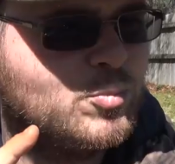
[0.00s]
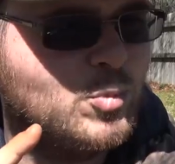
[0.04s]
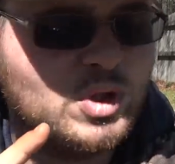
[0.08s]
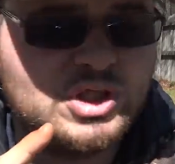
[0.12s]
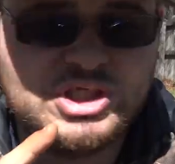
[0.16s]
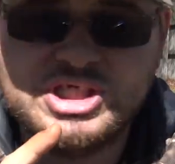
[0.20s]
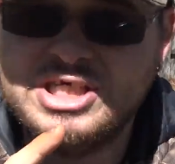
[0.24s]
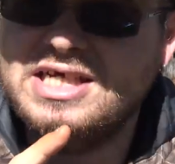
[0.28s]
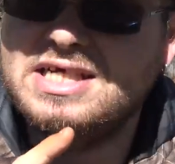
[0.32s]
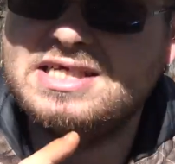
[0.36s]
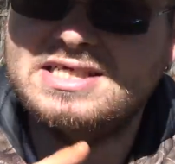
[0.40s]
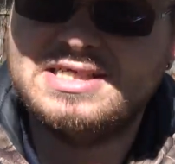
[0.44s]

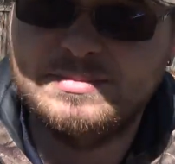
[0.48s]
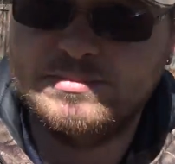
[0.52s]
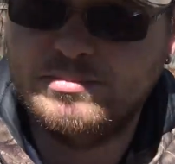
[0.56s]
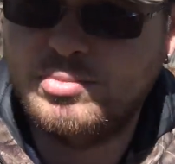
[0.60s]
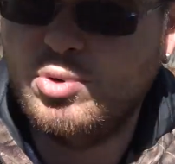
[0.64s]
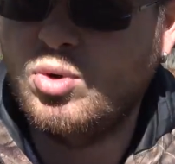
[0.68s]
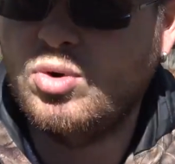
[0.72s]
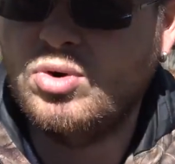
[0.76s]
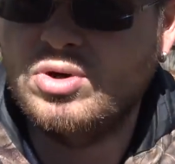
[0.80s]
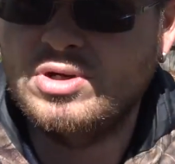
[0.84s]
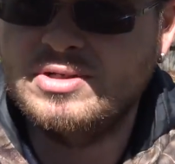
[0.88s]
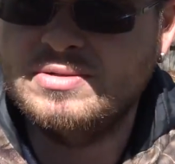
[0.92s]
which is
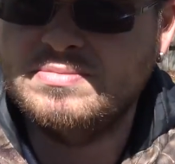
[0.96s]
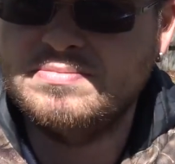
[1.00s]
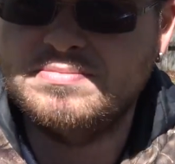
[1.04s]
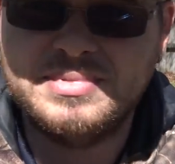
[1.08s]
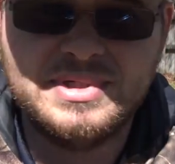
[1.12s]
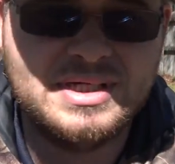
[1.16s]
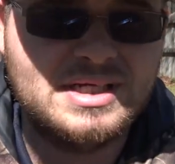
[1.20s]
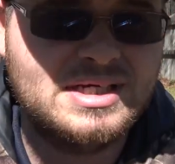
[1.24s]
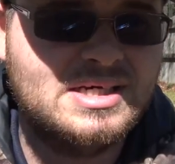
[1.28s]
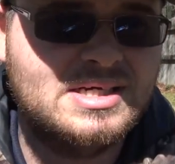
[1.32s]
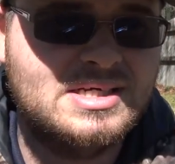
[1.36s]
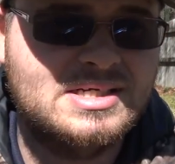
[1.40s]
important
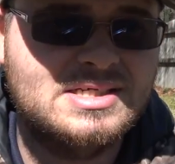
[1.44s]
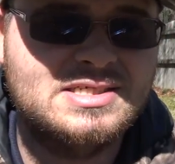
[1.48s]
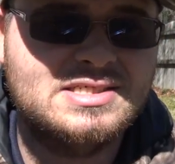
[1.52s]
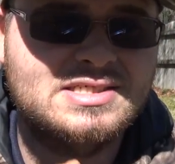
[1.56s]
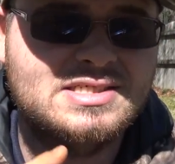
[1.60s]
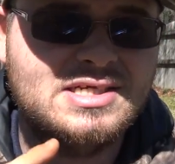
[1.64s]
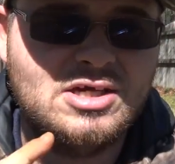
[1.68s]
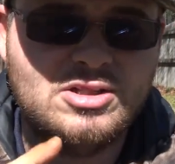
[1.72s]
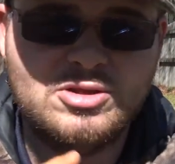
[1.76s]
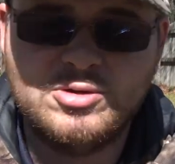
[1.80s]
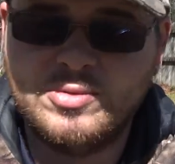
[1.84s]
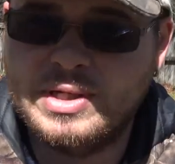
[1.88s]

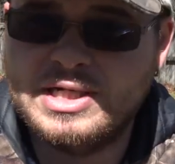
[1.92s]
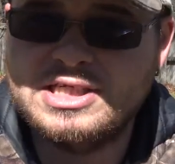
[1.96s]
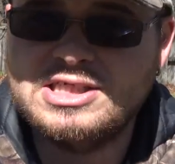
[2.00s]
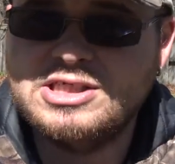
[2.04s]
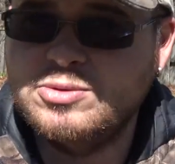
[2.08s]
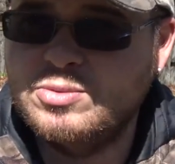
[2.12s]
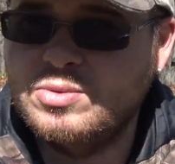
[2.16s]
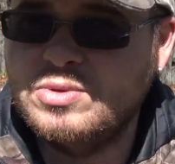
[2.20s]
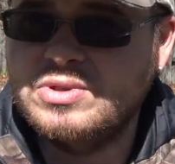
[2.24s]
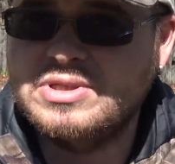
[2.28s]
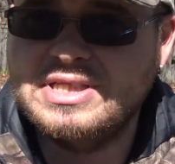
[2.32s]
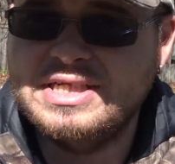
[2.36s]
because otherwise
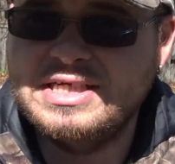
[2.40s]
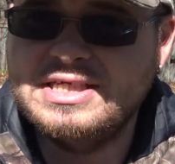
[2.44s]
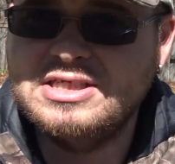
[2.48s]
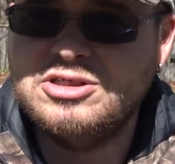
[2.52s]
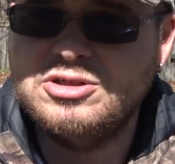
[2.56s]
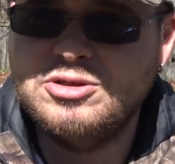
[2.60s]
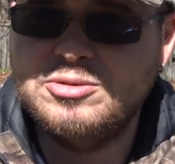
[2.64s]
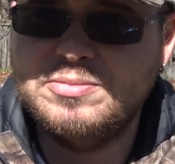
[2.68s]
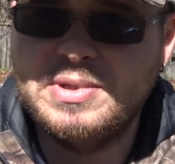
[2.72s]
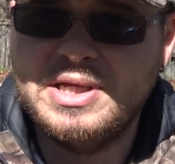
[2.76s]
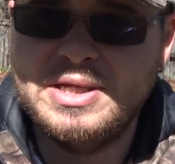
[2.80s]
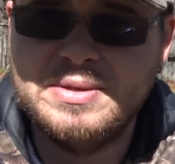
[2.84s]
you will need
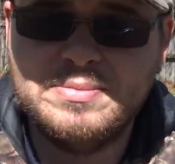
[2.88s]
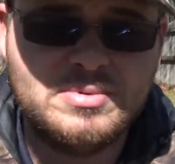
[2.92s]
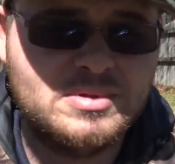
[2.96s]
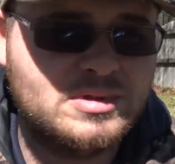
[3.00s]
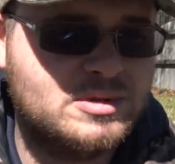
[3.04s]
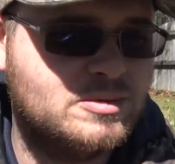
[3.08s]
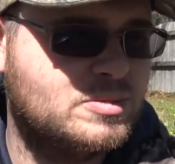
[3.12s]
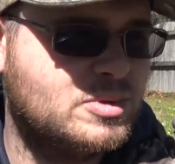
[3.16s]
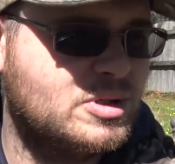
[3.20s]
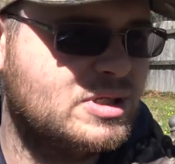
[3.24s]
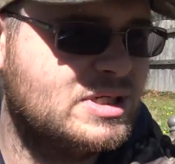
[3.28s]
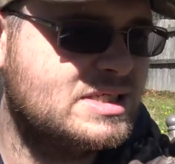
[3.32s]
two people
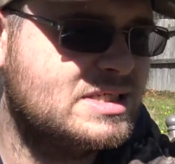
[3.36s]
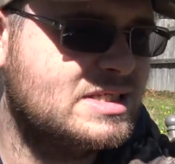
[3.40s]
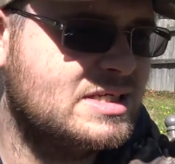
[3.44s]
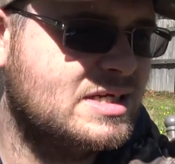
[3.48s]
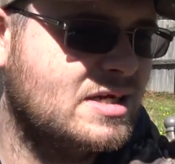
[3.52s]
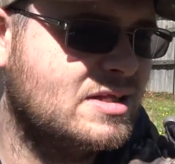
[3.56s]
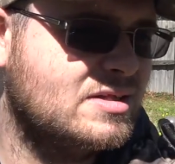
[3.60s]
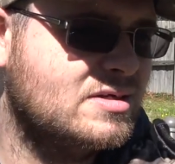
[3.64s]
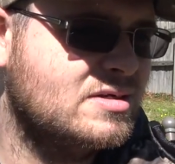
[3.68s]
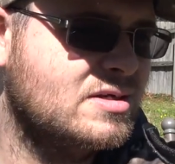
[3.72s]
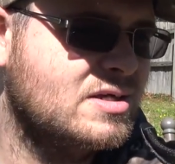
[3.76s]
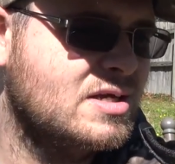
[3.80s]
to put it
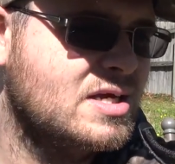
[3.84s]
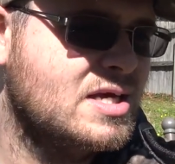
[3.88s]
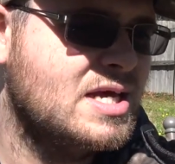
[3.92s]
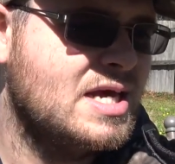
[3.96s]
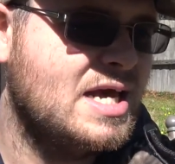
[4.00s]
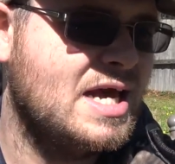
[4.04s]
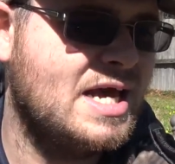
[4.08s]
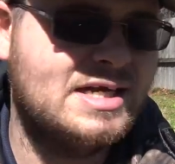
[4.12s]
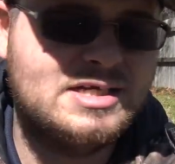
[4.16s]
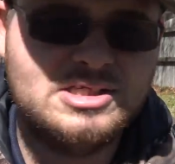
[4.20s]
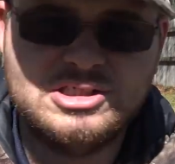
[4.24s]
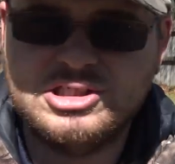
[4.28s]
together
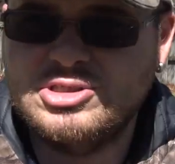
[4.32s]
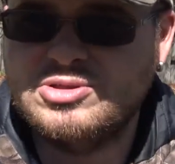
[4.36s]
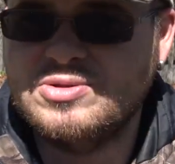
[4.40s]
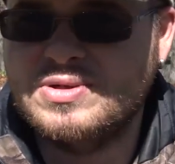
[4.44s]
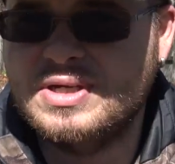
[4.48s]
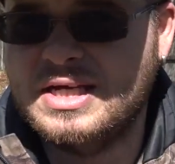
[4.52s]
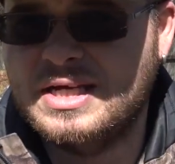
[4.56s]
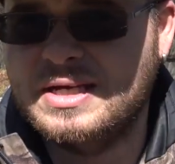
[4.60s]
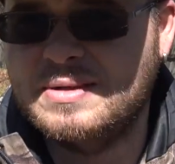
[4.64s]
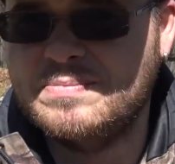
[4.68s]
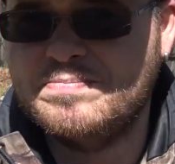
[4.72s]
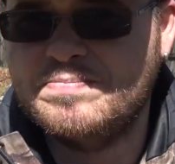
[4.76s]
and to
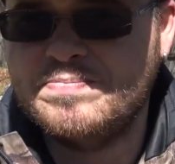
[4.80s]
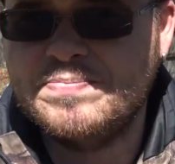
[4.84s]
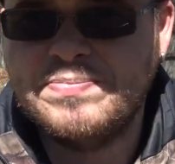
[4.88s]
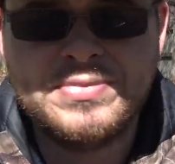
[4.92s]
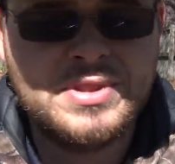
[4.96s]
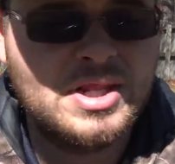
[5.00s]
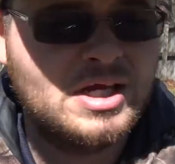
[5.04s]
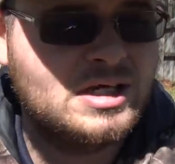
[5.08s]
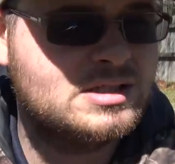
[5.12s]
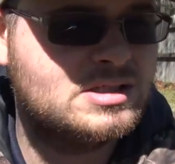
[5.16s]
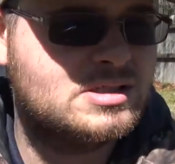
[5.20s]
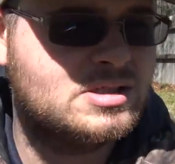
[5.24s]
string it.
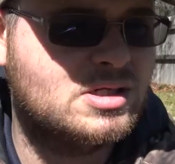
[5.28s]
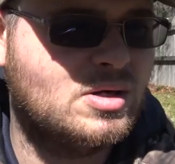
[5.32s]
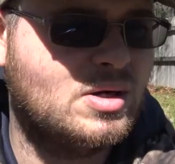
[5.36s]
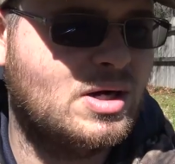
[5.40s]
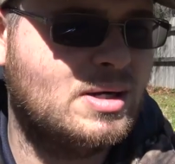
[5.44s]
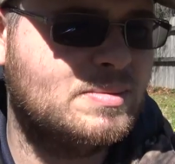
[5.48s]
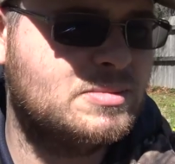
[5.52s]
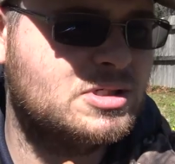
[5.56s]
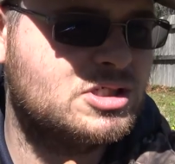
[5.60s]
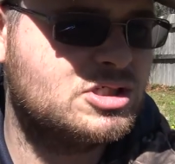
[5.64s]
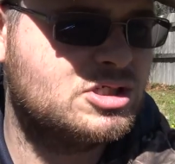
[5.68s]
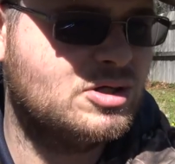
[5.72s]
So
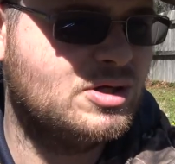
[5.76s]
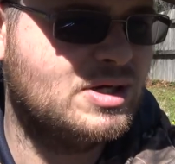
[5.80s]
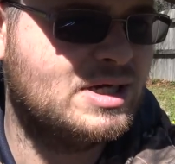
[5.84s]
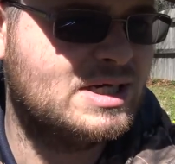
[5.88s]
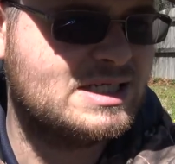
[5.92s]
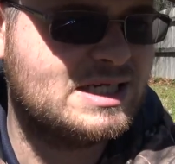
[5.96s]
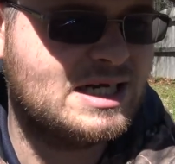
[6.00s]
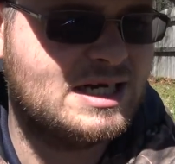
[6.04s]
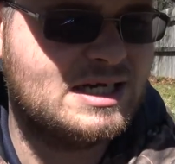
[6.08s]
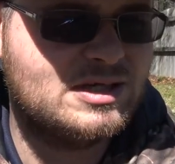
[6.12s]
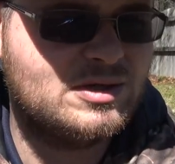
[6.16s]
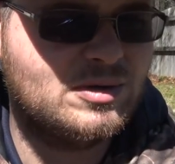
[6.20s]
I'm going to show you
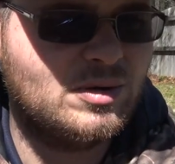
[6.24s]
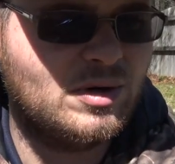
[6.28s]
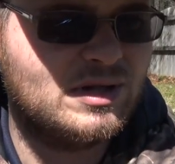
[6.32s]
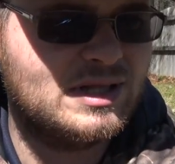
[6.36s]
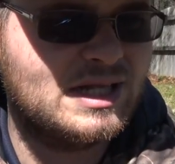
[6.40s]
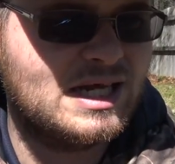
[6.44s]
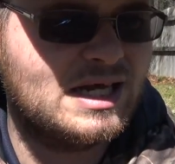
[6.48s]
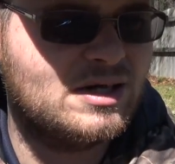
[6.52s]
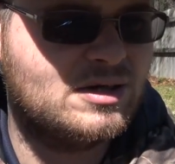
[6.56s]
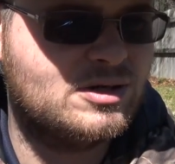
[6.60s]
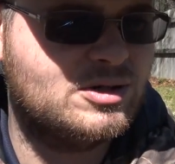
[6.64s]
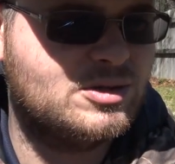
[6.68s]
guys how to do all
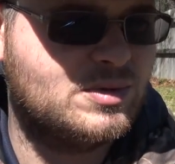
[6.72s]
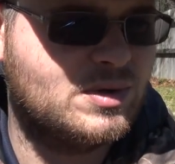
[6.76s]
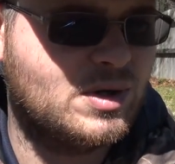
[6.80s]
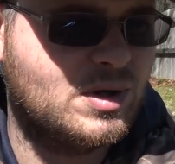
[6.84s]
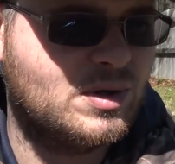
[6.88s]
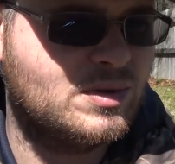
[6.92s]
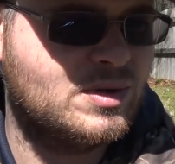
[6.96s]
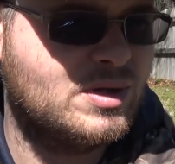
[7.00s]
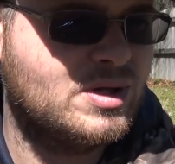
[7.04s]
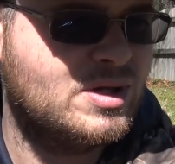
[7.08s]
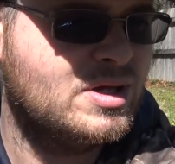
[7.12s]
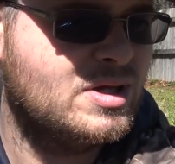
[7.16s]
that on your
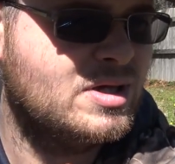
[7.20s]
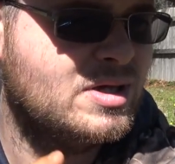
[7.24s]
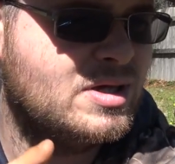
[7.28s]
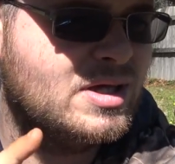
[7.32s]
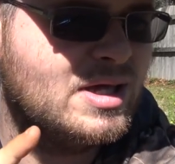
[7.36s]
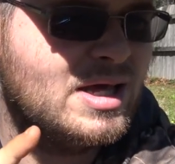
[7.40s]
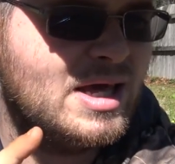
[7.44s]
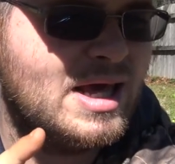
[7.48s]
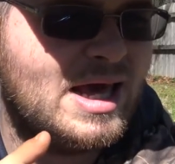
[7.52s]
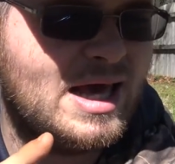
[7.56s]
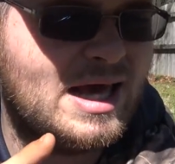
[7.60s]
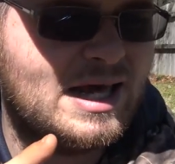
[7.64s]
own
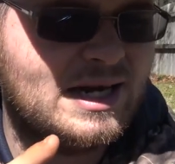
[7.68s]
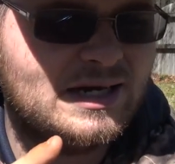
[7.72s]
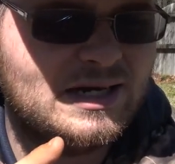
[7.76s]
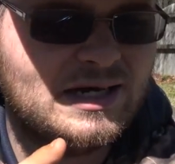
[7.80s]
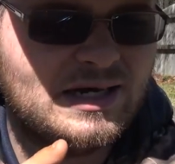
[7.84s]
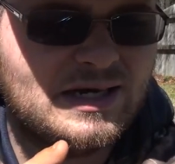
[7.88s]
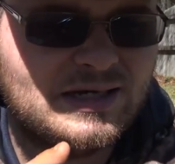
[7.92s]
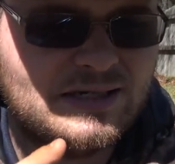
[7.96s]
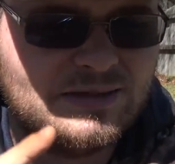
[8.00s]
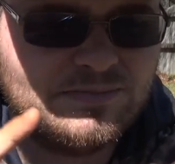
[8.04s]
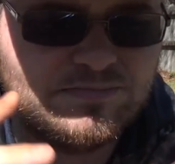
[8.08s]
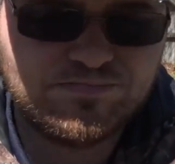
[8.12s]
and
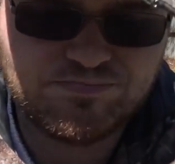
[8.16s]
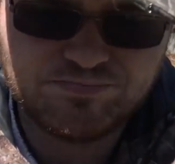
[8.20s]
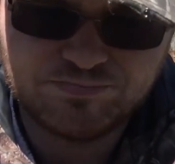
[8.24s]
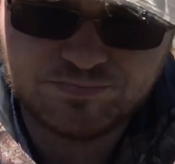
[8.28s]
uh,